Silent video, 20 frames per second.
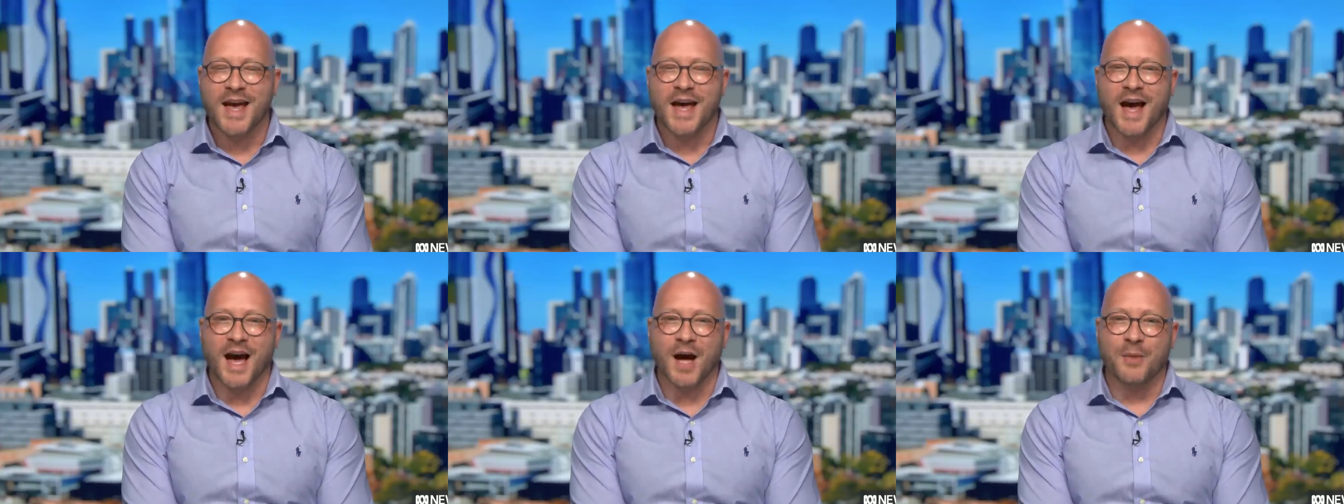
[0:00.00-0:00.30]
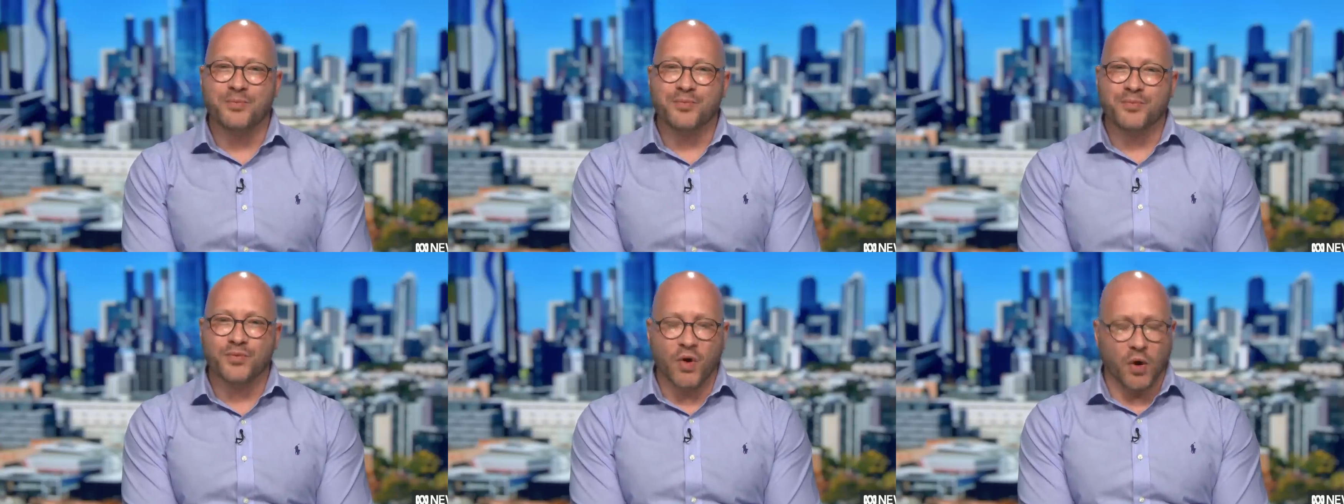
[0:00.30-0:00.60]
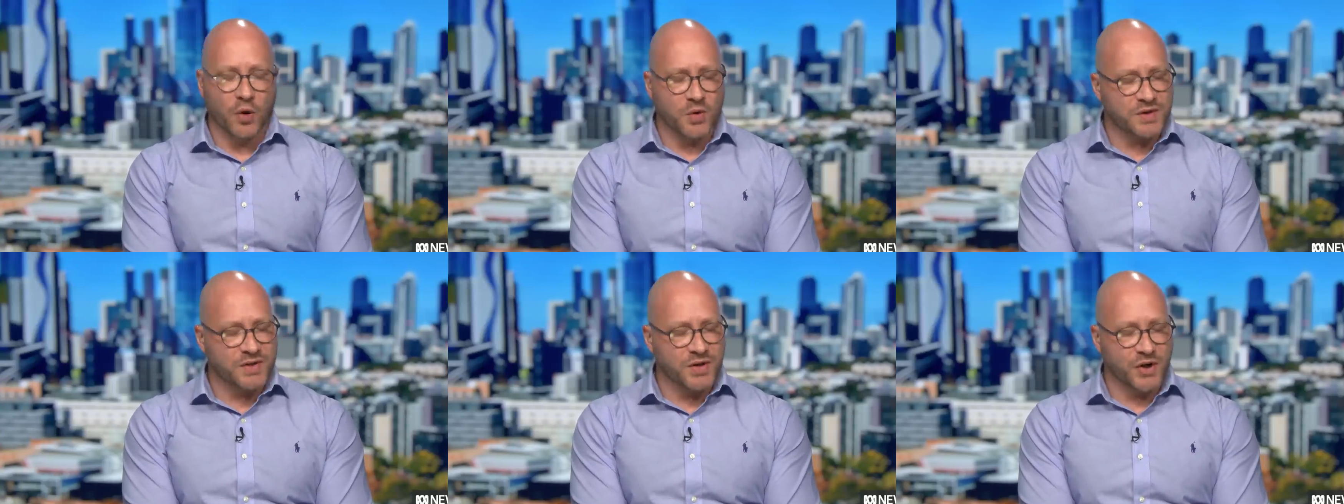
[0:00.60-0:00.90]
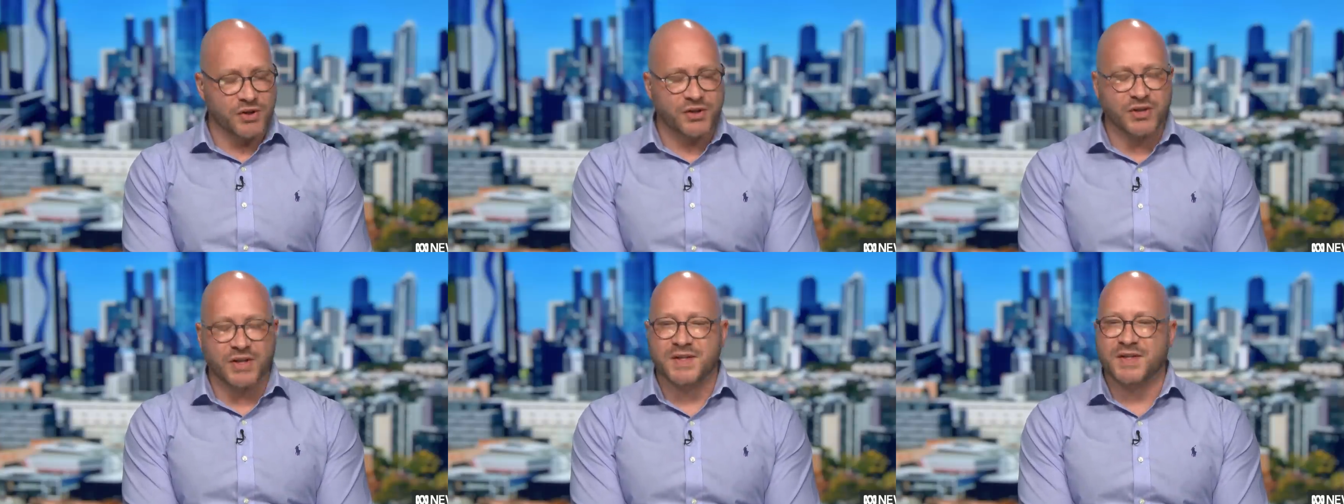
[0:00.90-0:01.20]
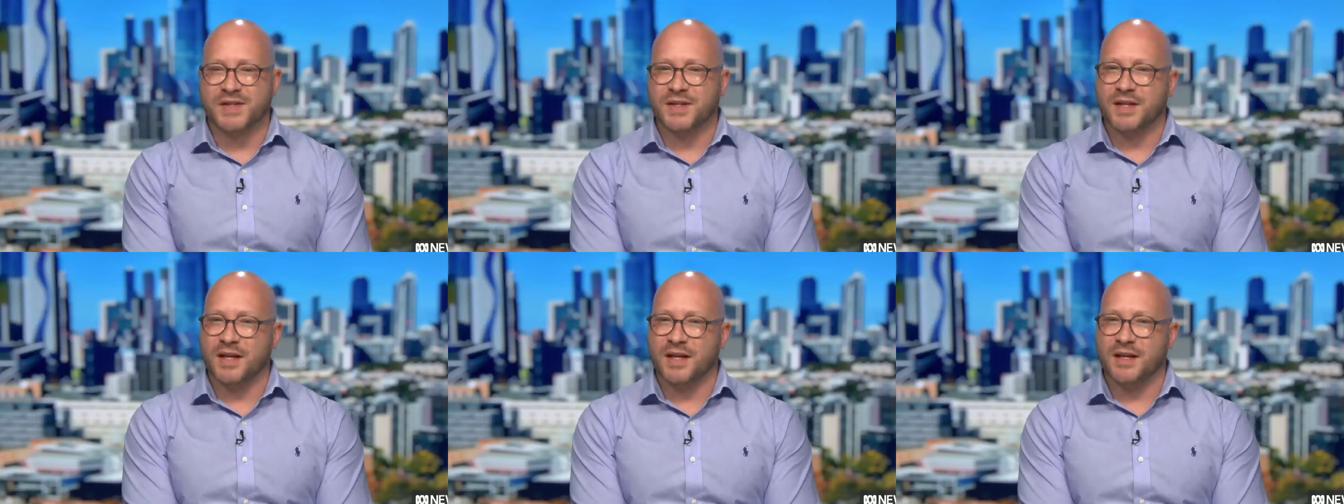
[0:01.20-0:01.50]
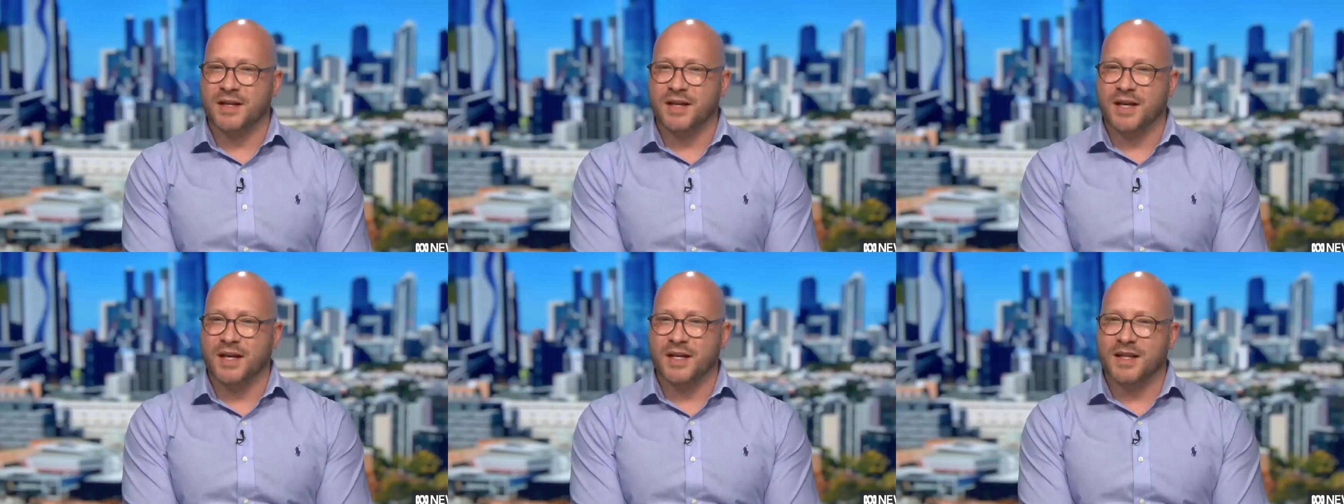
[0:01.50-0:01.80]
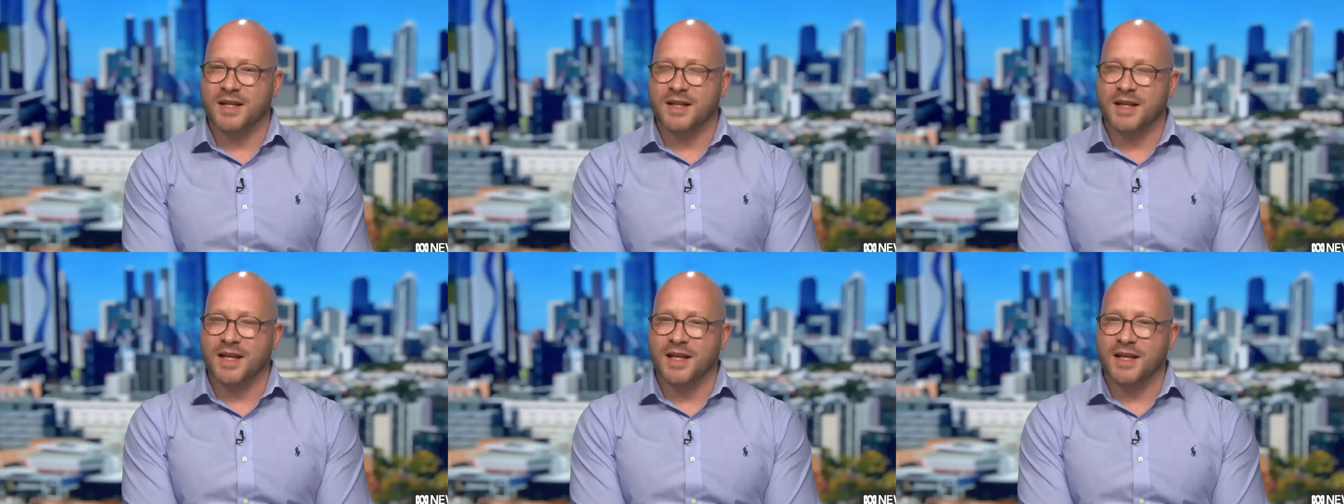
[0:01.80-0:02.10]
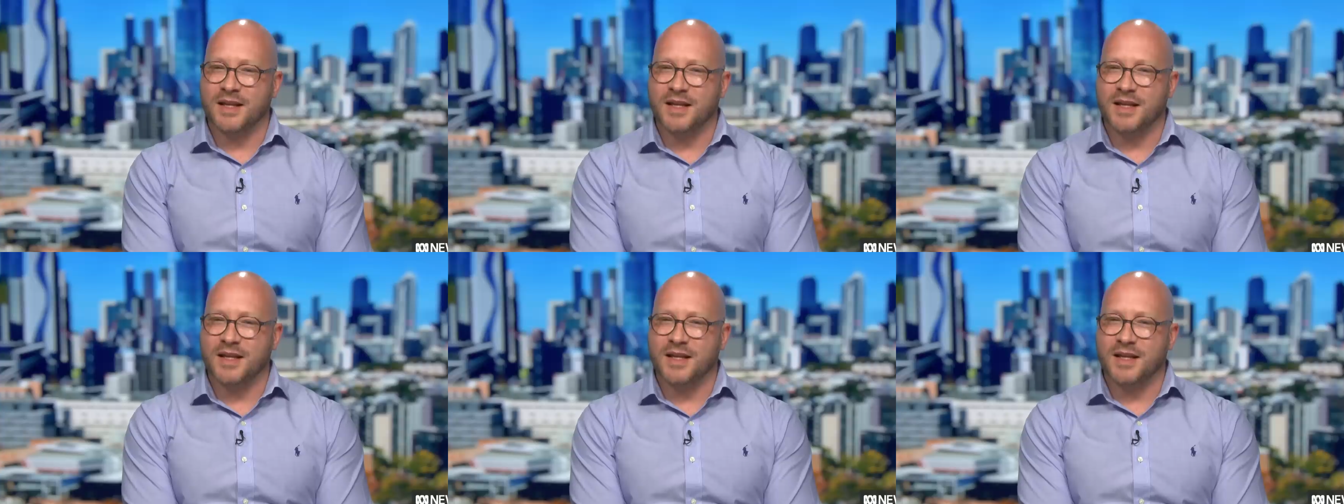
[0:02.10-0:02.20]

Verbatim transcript: Um, also, just the, the, the,